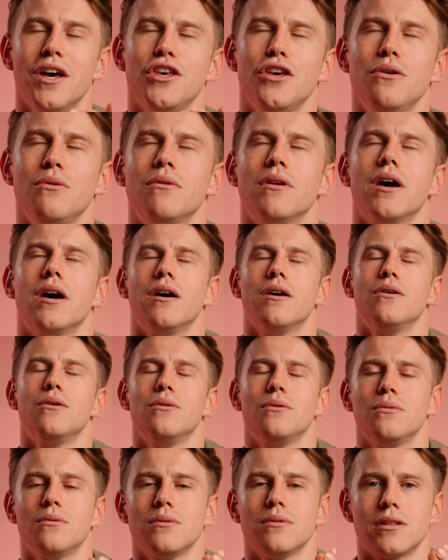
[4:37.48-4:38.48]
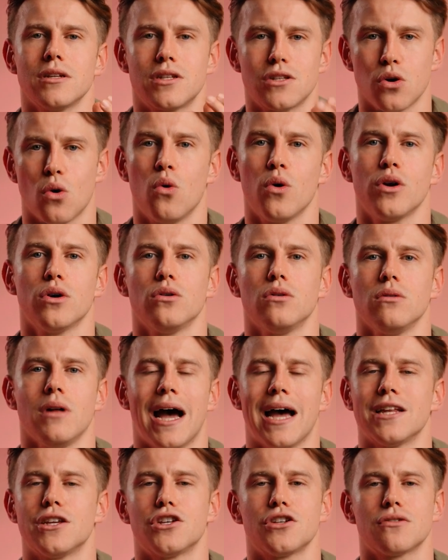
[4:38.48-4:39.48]
you know the toil
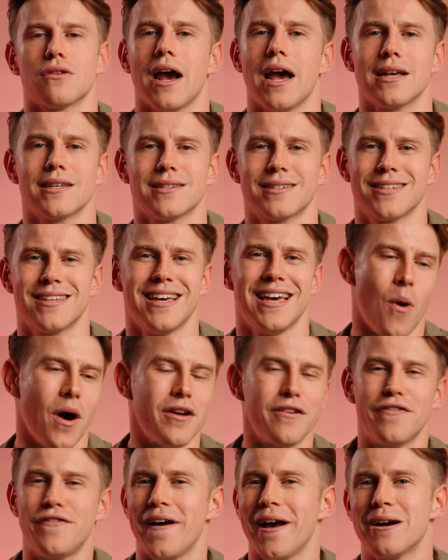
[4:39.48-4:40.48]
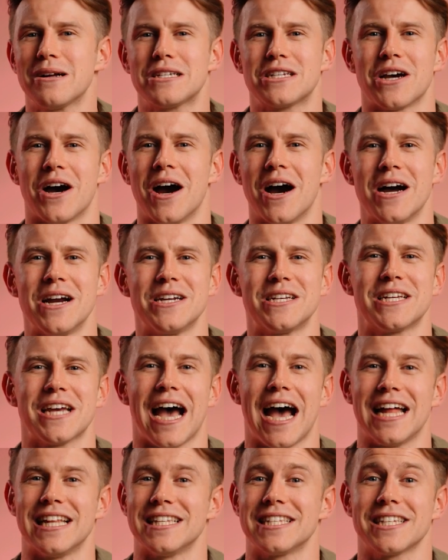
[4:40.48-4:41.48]
and stress. One failed charge
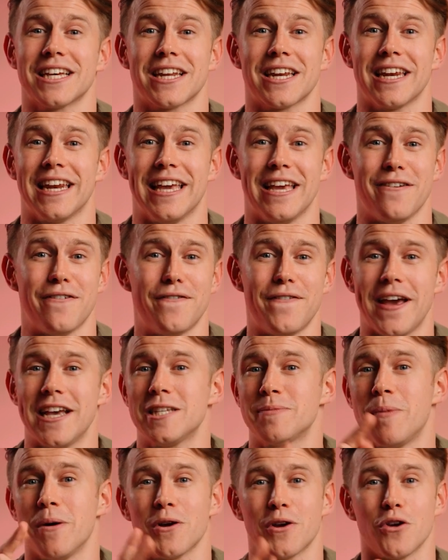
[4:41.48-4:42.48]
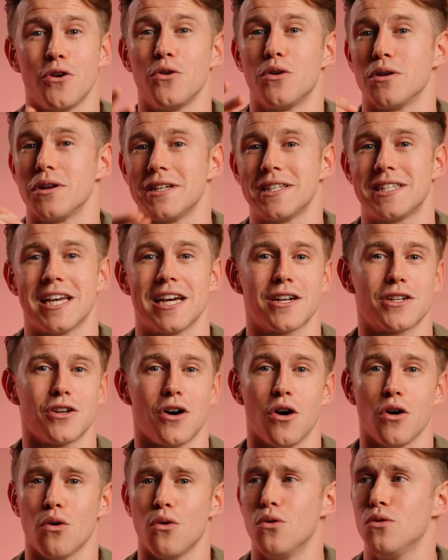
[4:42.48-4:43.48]
and suddenly Facebook, Google and
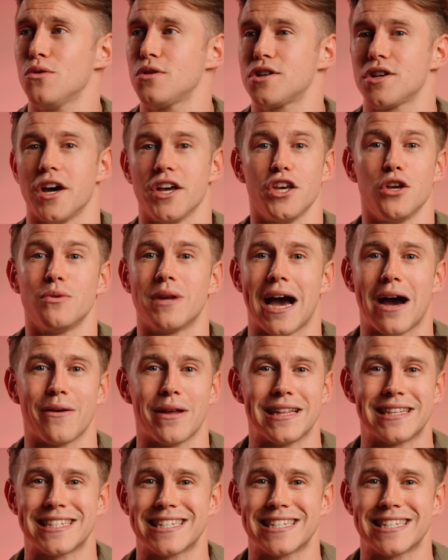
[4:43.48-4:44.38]
TikTok all shut you down in